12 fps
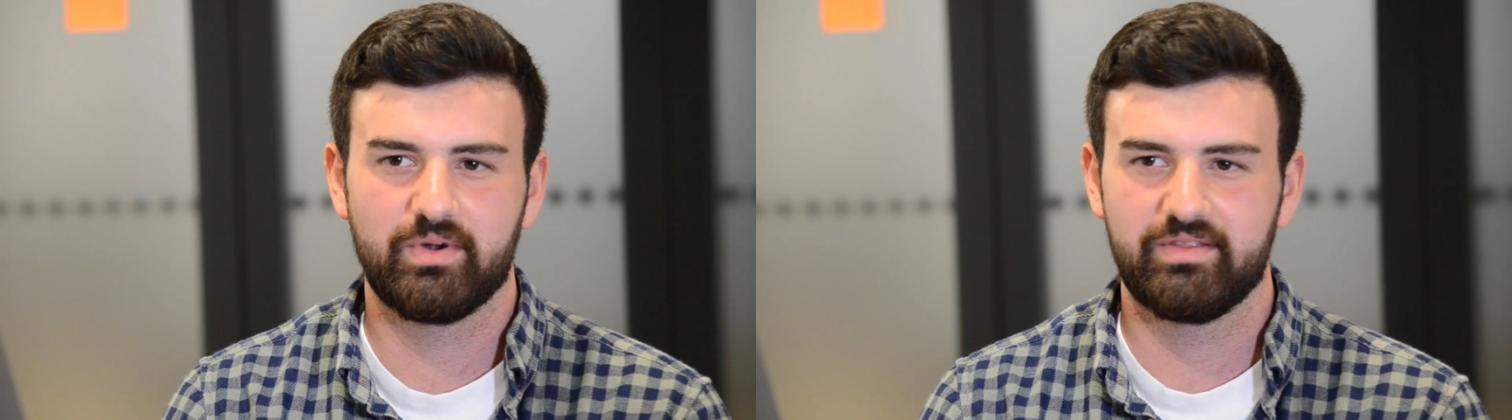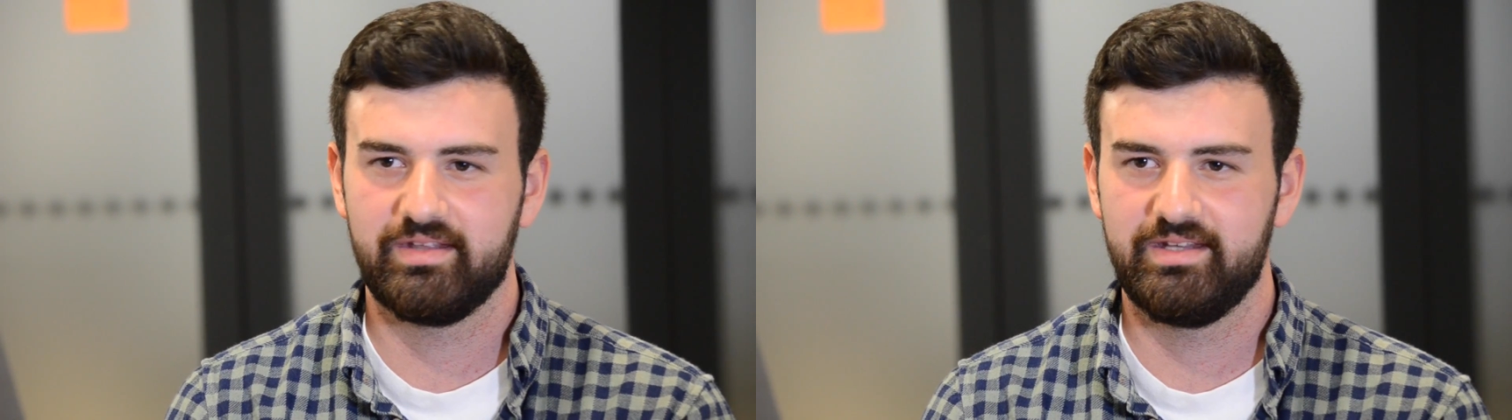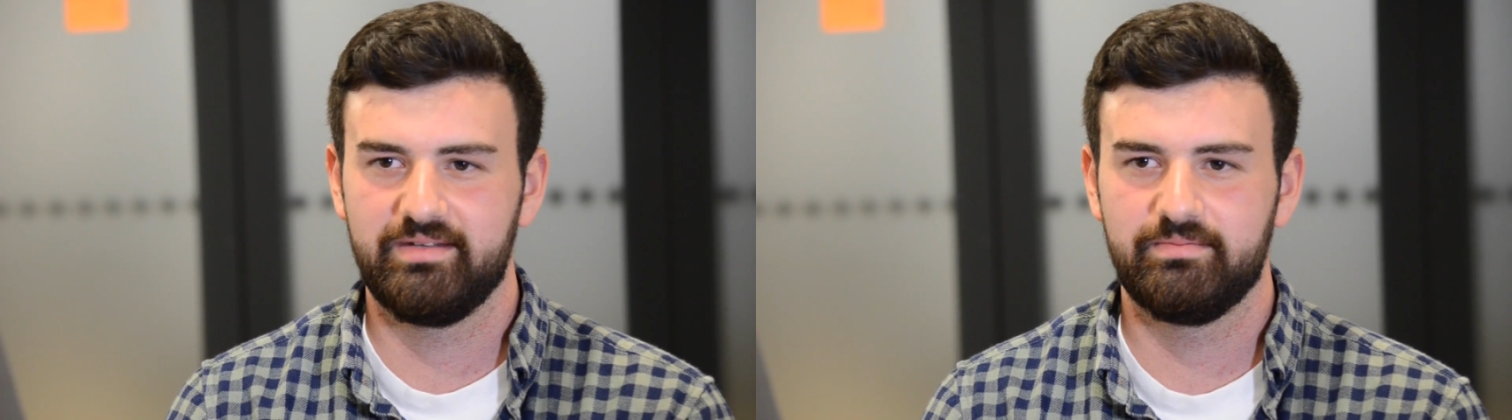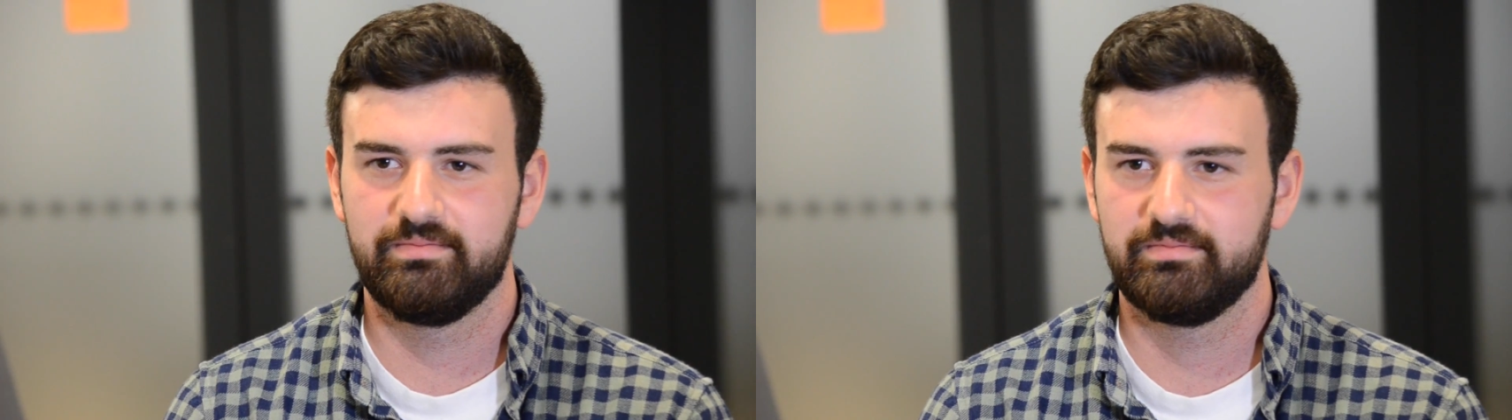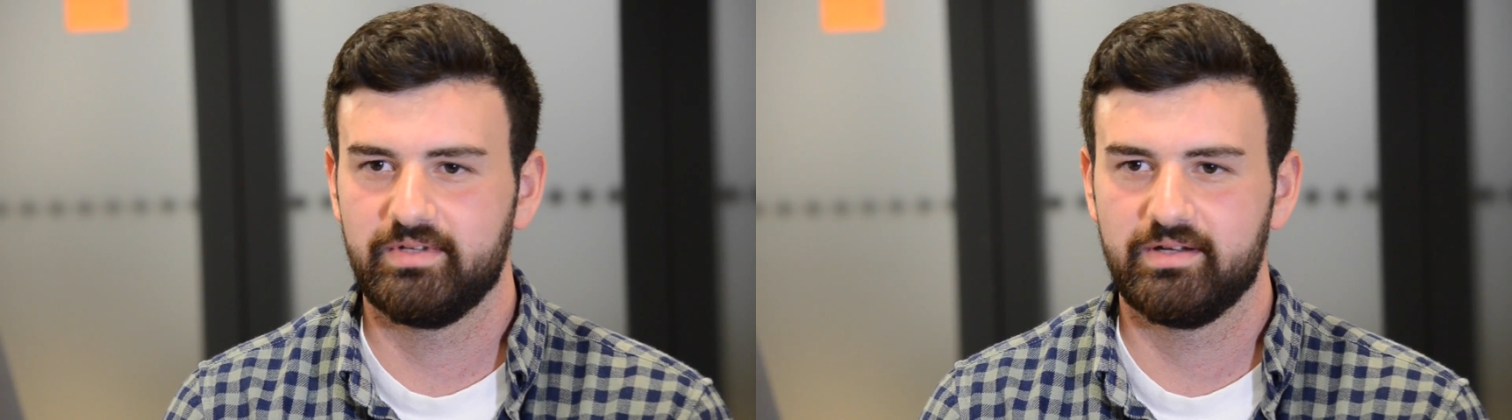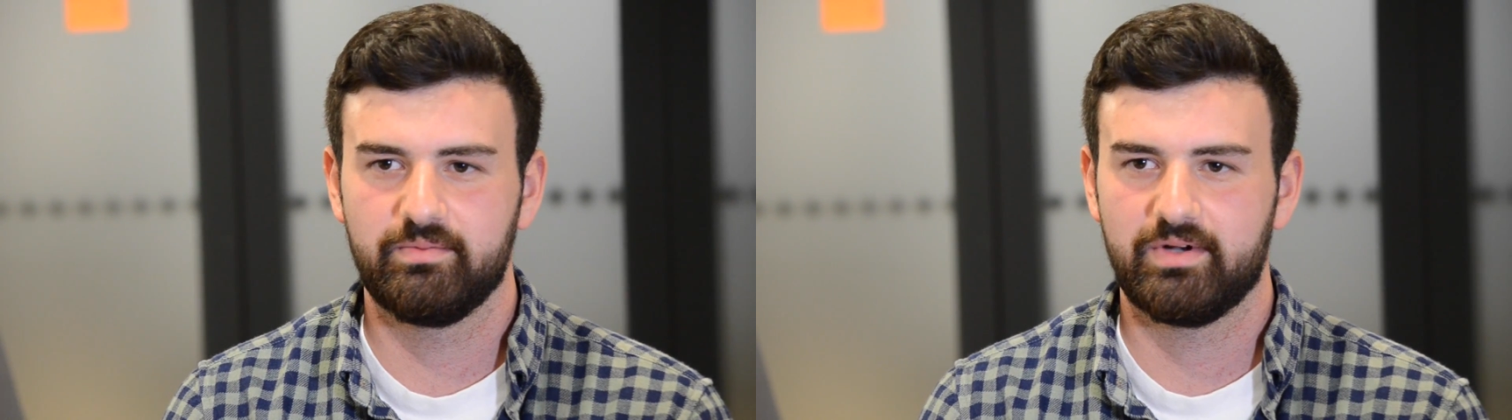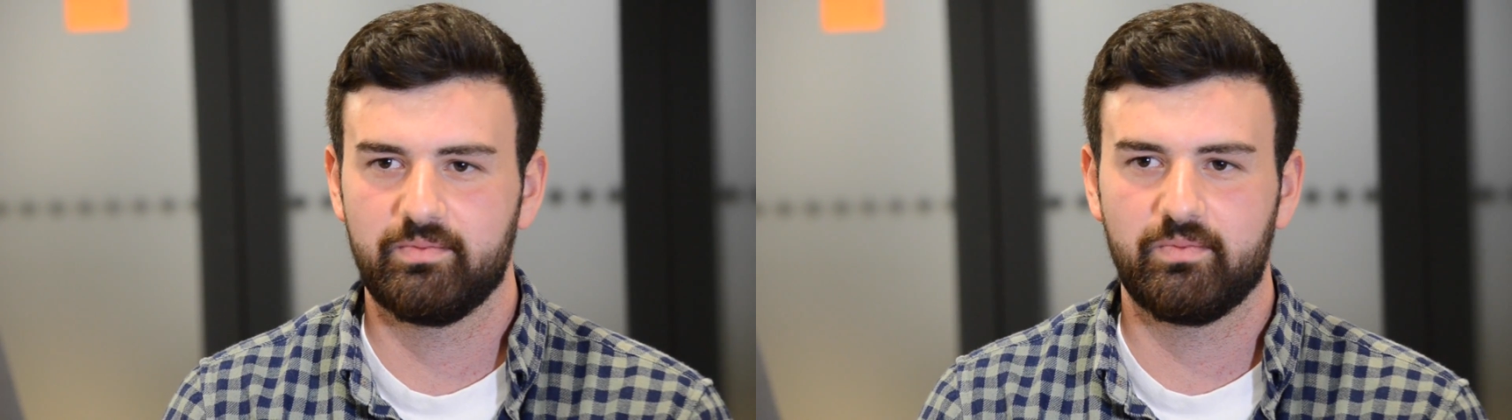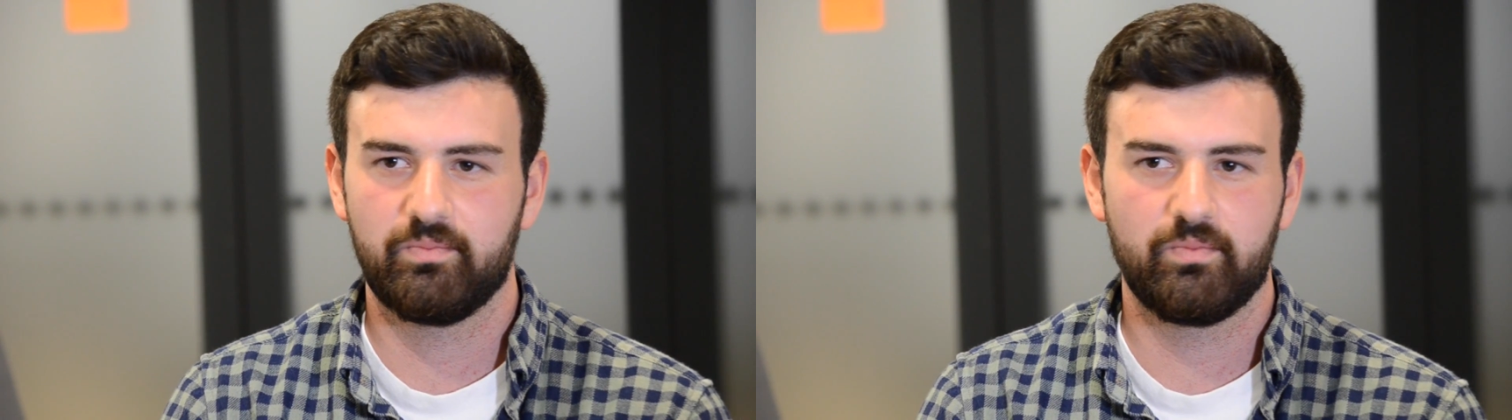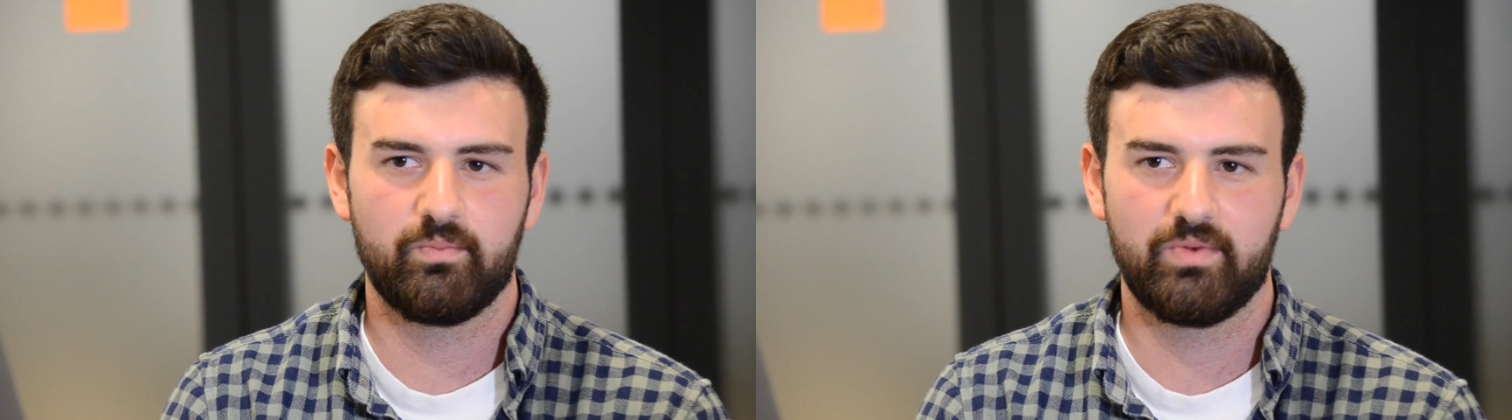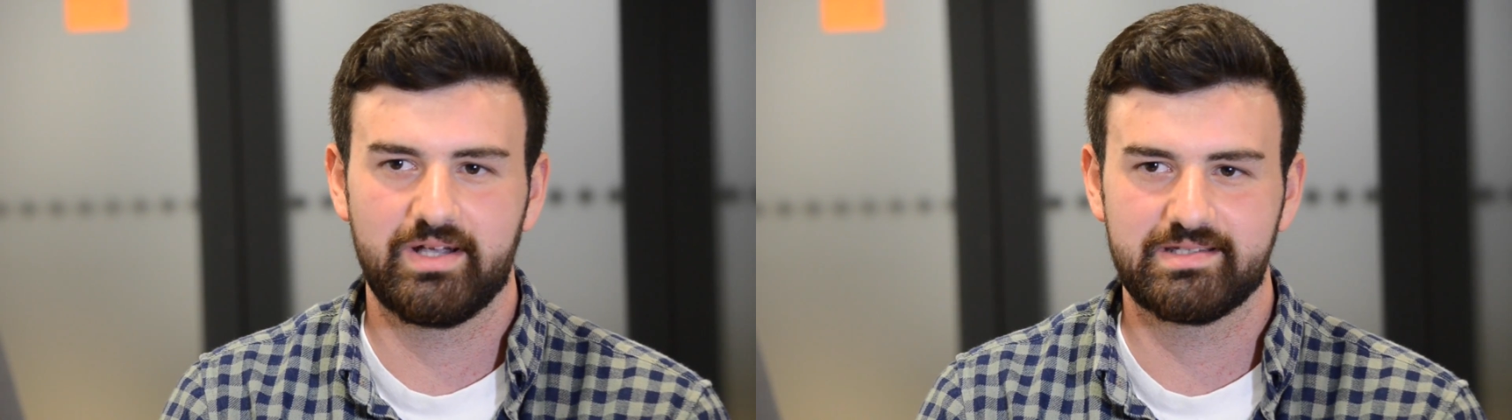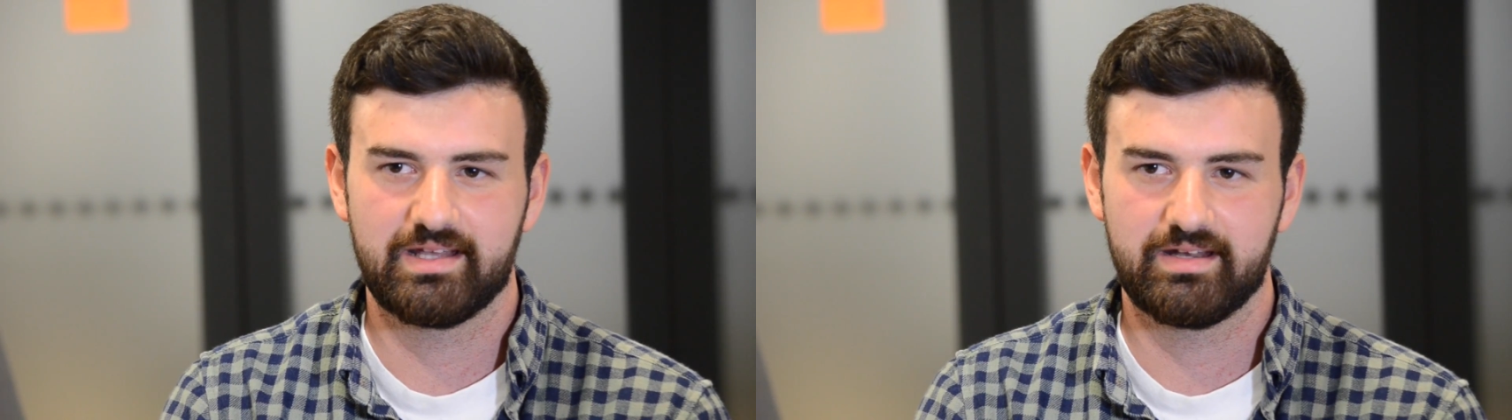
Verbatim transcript: What are the, you know, why, why is that